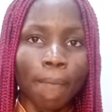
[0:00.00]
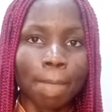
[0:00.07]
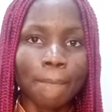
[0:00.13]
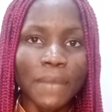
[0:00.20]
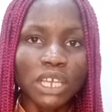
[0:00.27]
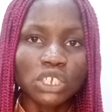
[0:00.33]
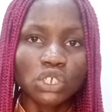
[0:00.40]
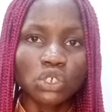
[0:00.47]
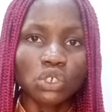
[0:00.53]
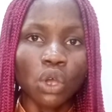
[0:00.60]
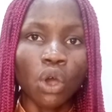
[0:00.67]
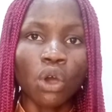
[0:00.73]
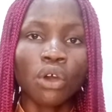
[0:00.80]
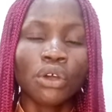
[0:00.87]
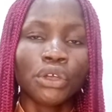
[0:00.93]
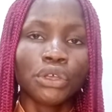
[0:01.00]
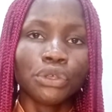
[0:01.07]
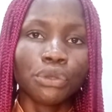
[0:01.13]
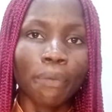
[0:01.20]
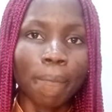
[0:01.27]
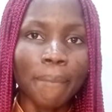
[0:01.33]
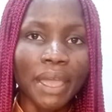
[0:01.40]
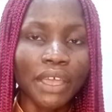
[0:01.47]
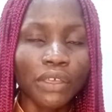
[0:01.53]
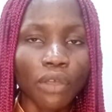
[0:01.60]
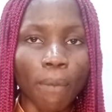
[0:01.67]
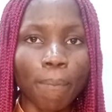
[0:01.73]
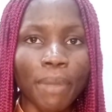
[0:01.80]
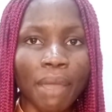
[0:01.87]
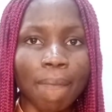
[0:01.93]
Make sure you make
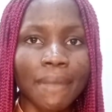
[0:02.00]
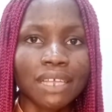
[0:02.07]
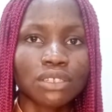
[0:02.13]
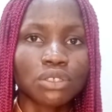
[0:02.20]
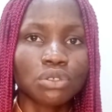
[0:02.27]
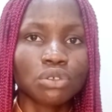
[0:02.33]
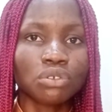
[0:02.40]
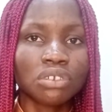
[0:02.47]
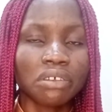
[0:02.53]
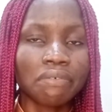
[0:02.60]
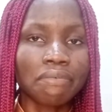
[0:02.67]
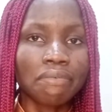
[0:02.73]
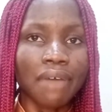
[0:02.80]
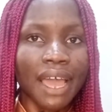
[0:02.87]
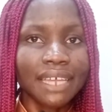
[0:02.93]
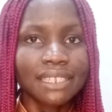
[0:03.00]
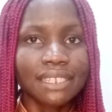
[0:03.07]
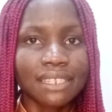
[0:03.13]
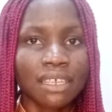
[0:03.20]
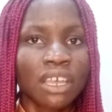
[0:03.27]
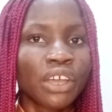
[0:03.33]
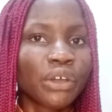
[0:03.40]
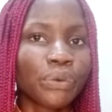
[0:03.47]
your payments to the right